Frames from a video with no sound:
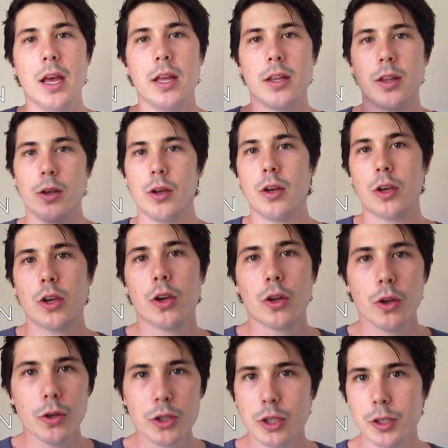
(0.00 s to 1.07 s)
The
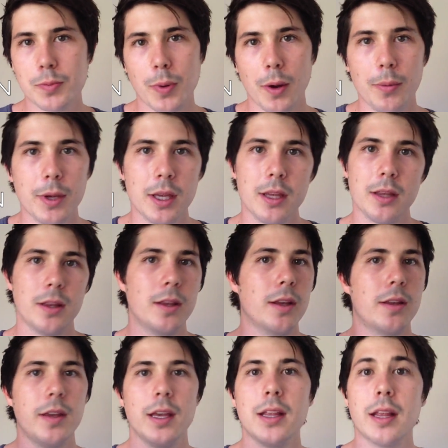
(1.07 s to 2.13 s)
conclusion is probably the
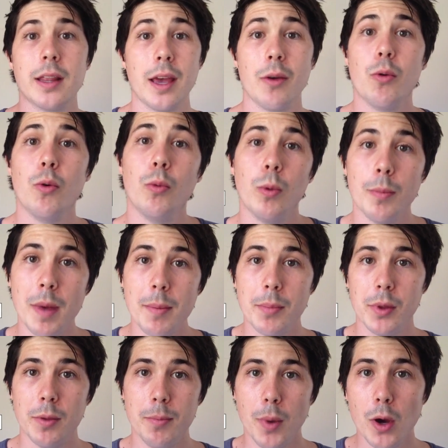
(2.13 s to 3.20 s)
thing that they will remember
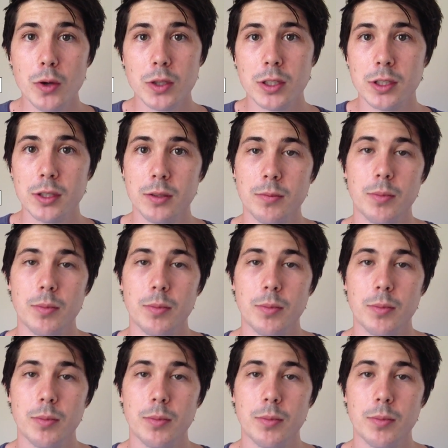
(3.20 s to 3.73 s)
the most,